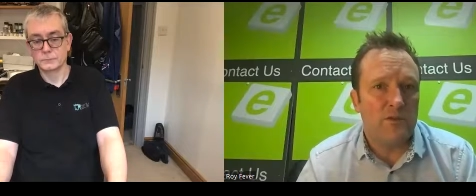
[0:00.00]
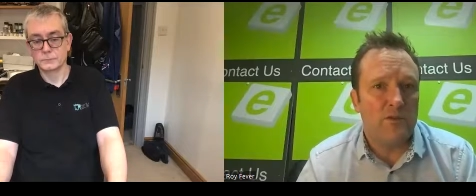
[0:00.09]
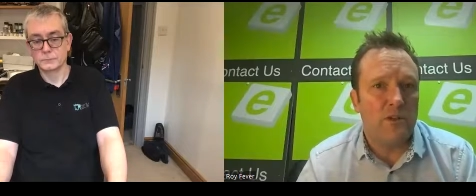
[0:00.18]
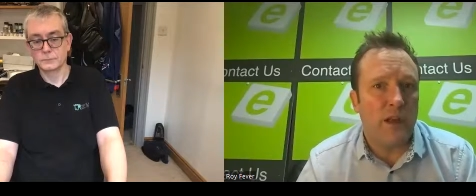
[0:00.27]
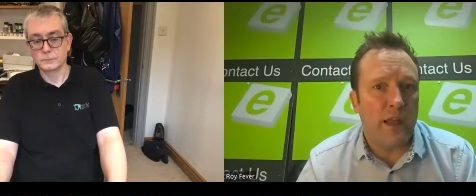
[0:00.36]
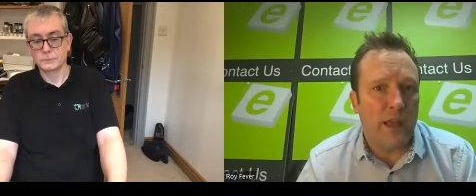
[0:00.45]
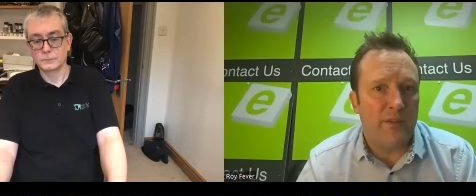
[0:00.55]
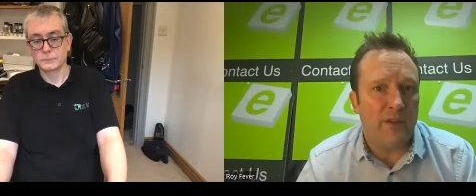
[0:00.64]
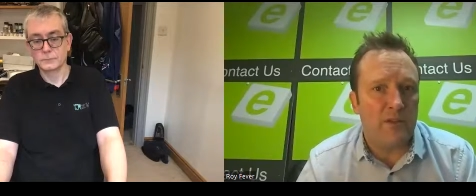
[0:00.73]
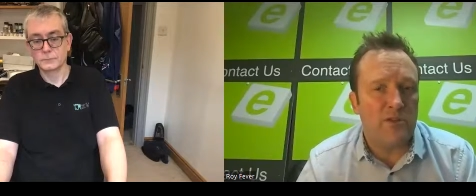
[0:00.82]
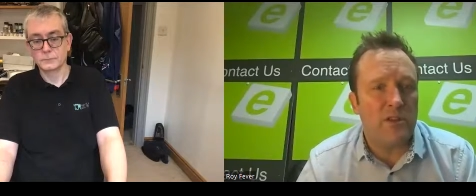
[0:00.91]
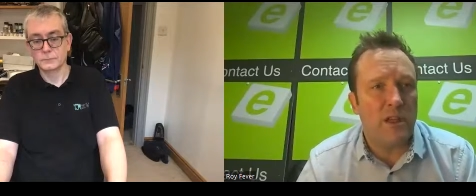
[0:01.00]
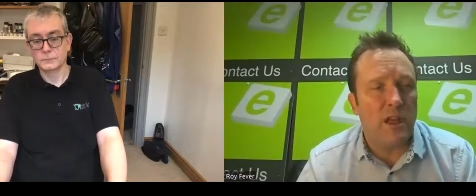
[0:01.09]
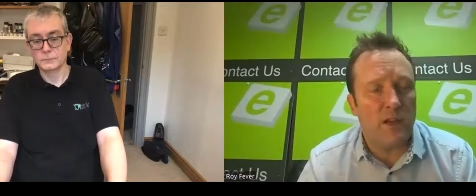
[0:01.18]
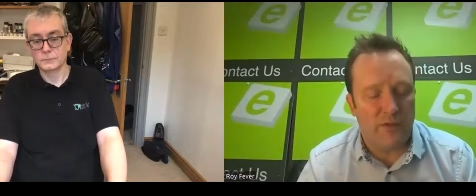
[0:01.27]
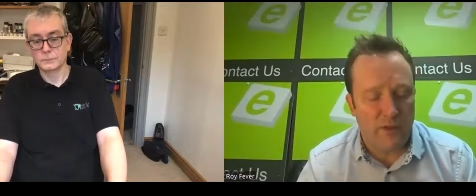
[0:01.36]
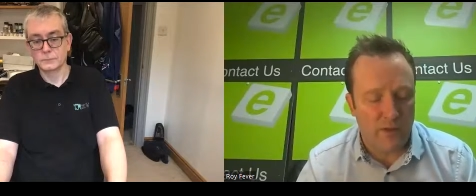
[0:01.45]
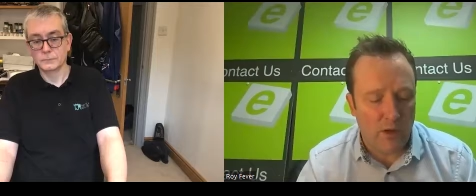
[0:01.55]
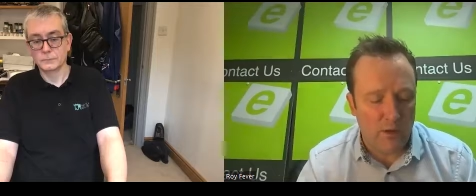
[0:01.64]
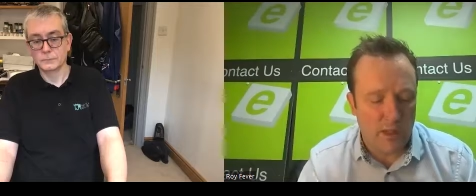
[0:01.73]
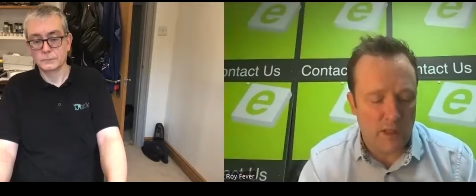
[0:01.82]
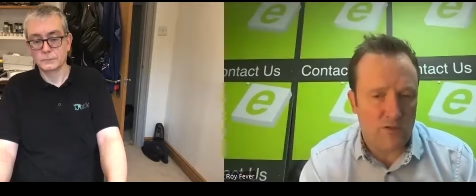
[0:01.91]
Speaker 1: to let air flow. Do you think if you've got
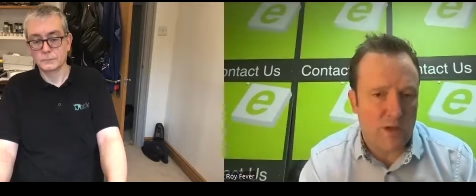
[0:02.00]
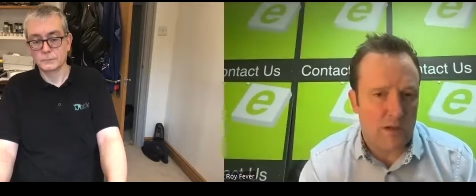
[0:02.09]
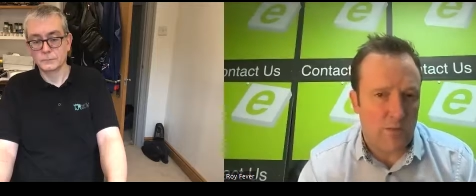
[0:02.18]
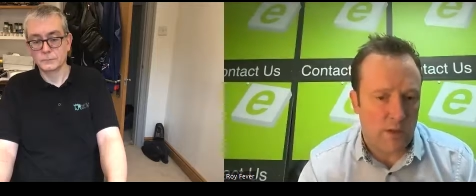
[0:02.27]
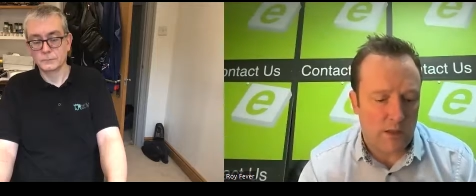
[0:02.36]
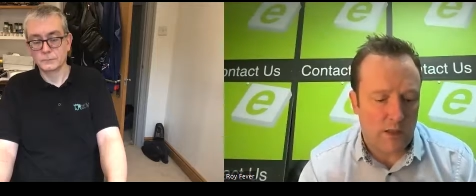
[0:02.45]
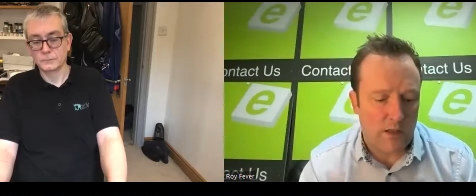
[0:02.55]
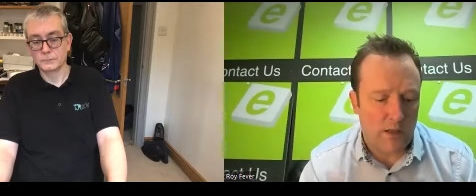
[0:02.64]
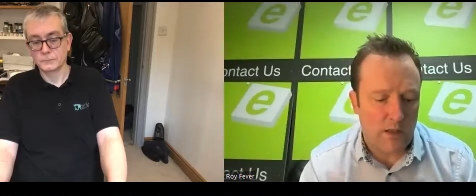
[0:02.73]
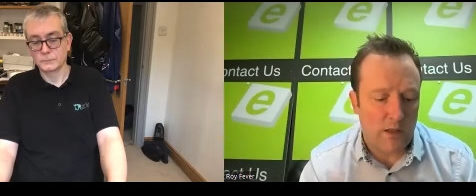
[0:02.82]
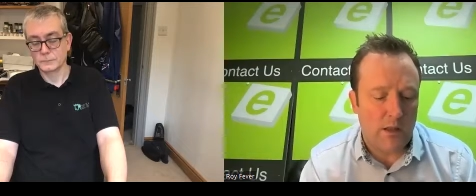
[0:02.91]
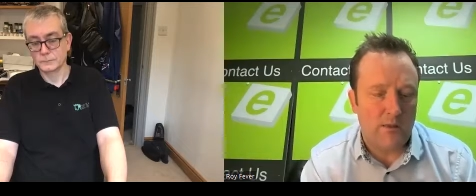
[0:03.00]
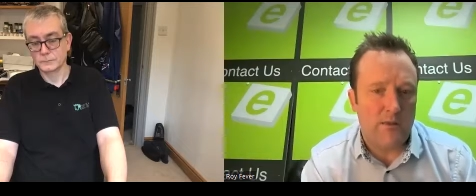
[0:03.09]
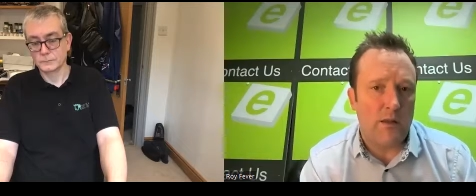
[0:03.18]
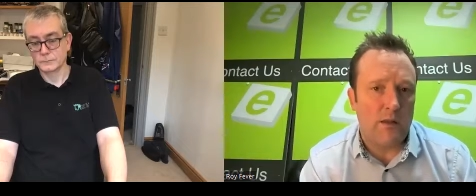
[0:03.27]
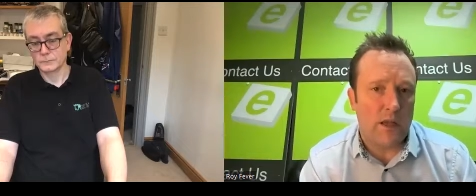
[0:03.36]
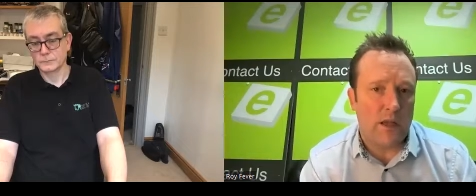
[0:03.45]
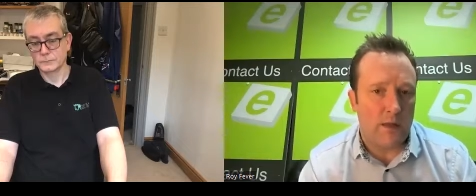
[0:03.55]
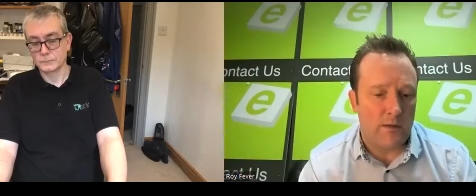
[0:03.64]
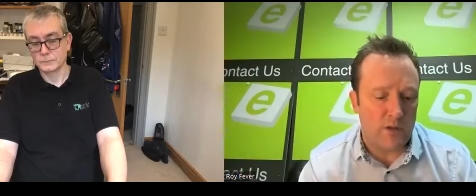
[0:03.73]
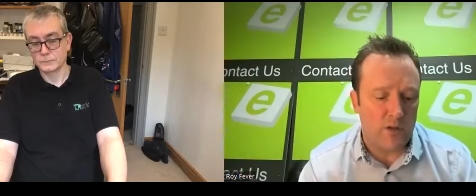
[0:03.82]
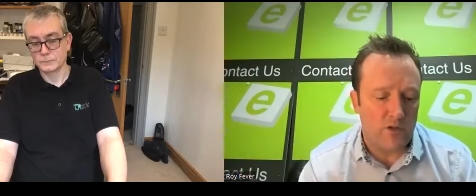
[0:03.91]
the extractor working and they've done that, they've
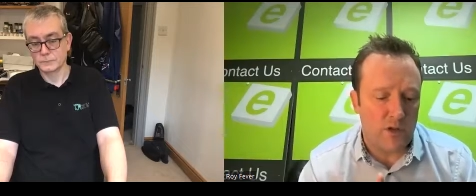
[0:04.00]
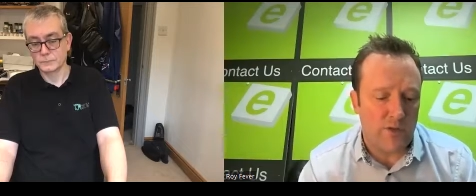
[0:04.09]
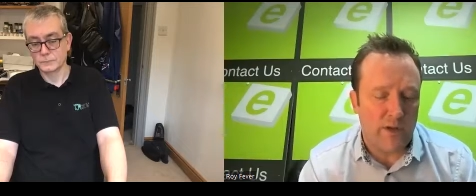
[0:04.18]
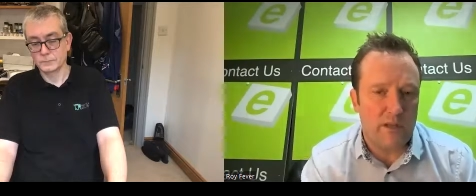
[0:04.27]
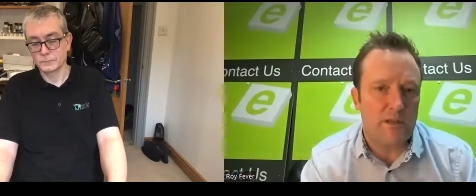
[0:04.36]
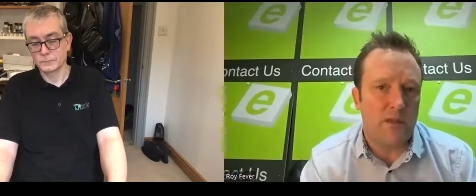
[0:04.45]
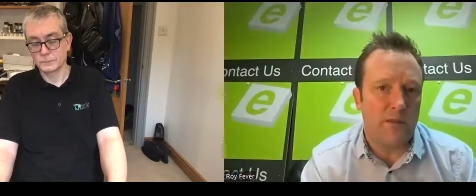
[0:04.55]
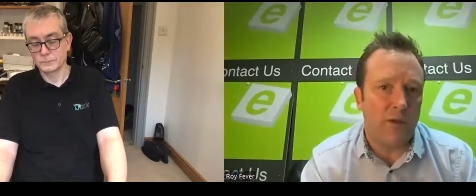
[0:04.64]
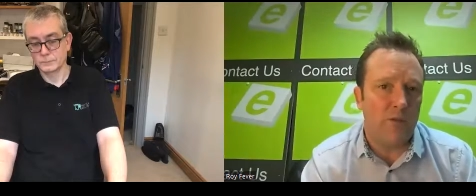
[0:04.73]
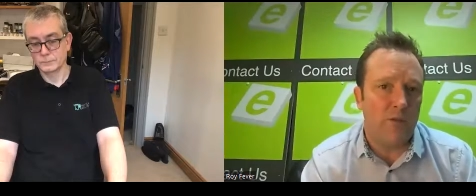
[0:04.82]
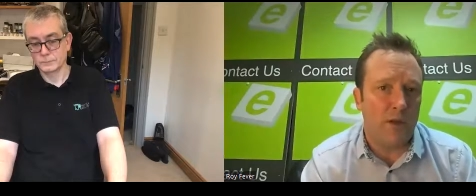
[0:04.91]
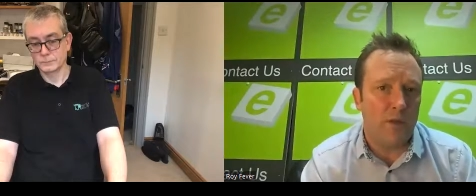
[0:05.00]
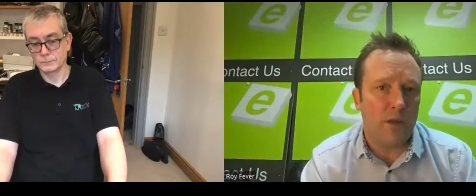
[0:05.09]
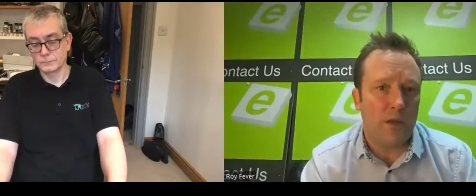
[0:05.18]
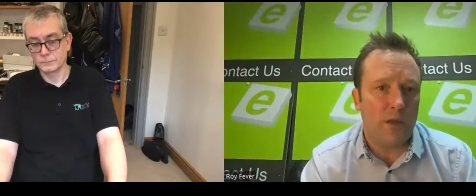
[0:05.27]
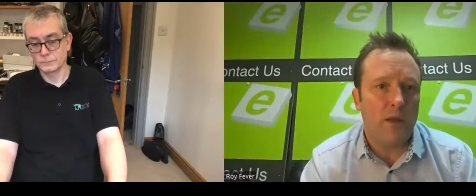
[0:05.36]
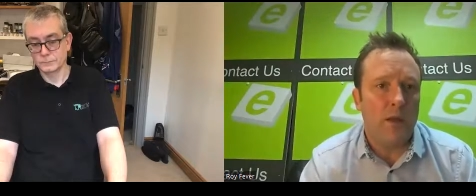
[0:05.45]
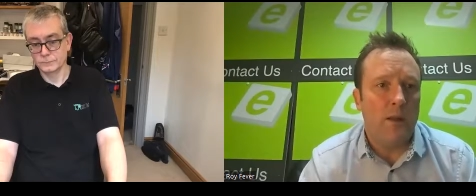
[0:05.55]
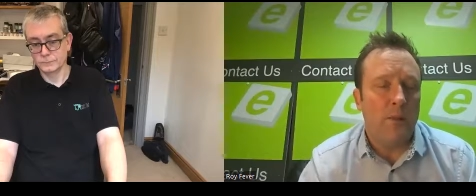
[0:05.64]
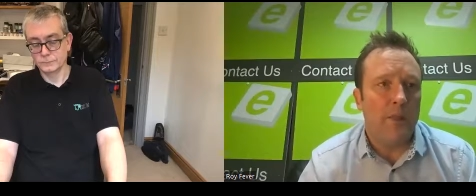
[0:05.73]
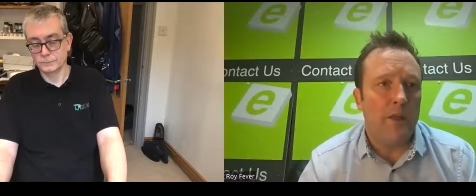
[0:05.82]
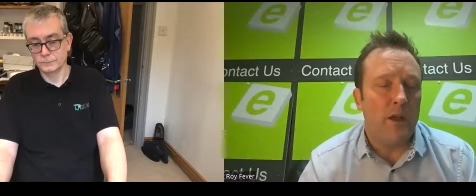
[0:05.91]
got the trickle vents and they've opened the window?
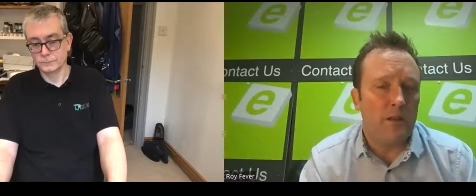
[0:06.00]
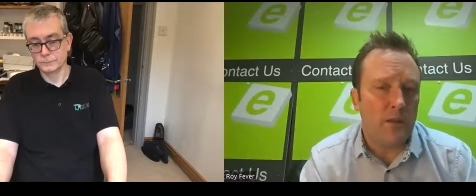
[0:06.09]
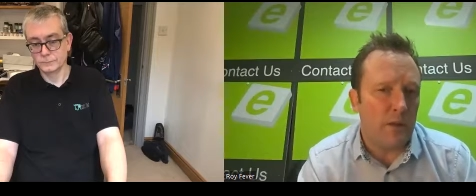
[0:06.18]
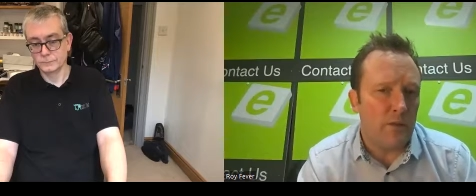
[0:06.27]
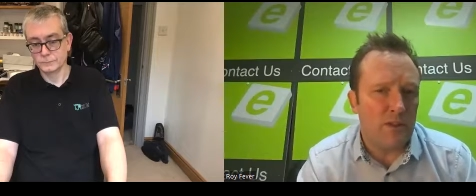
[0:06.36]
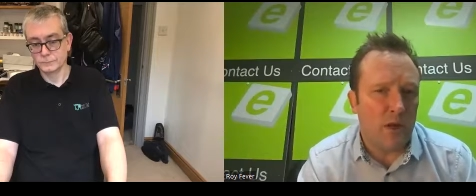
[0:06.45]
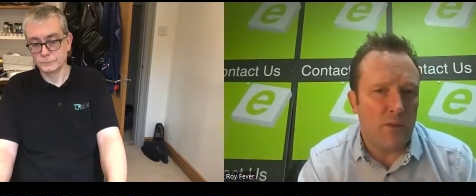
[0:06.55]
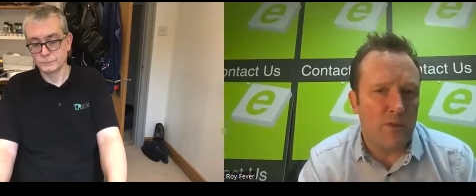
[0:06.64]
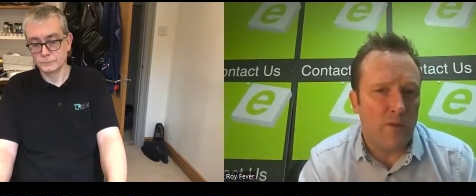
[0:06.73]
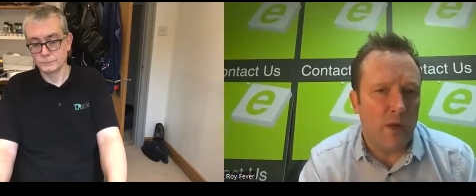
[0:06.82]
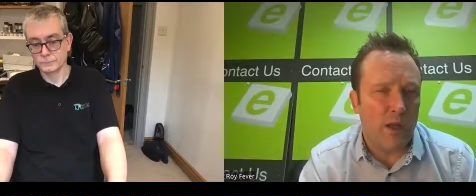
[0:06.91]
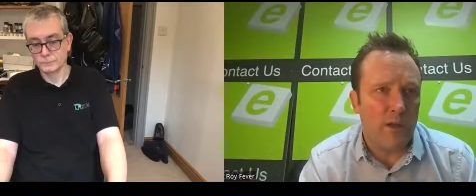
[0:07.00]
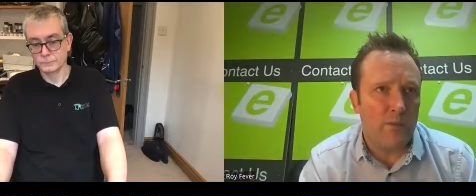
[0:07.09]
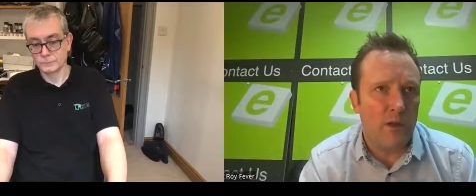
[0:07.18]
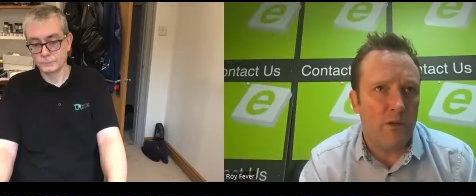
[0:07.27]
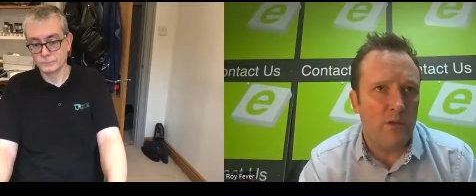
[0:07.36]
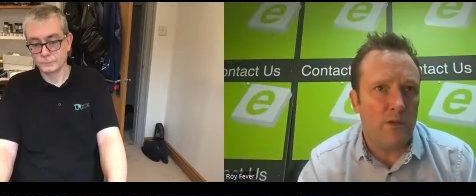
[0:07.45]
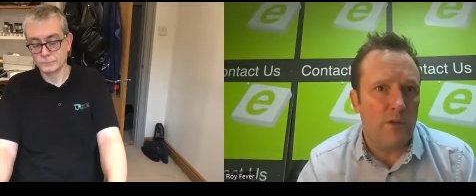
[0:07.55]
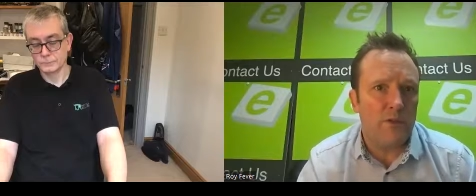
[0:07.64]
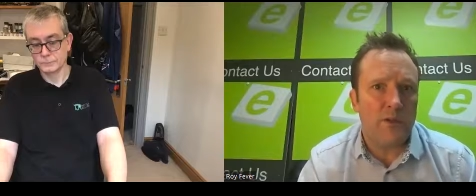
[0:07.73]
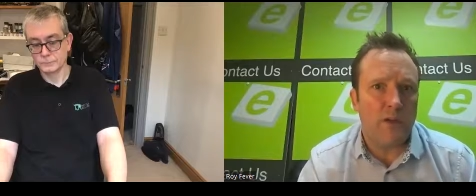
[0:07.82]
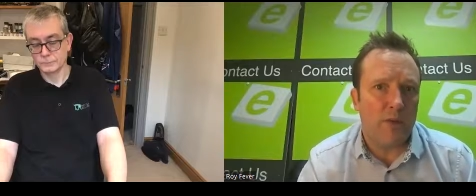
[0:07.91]
The other thing I was told as well is when you're
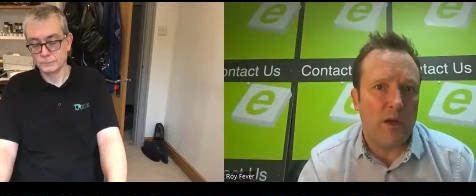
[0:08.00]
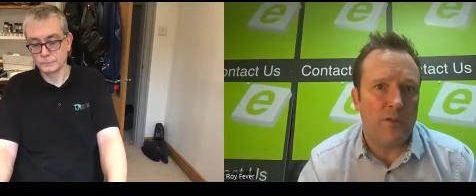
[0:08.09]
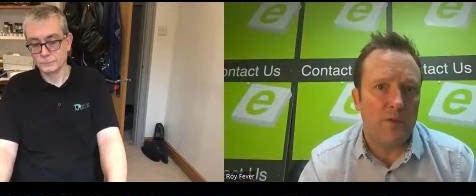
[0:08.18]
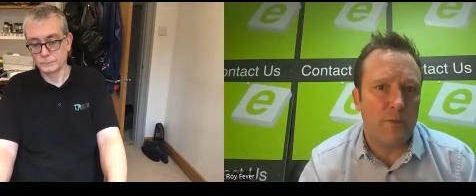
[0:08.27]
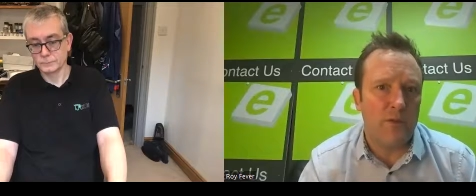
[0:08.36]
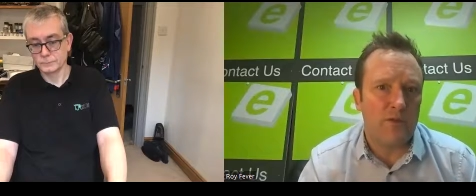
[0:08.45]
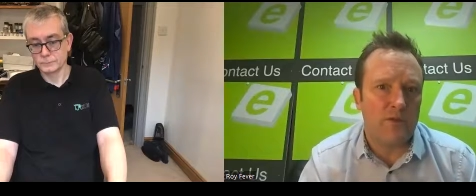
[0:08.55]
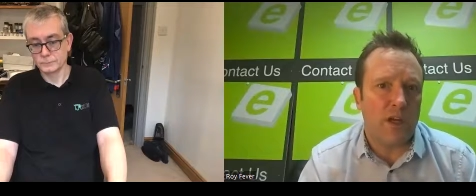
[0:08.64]
using a bathroom or a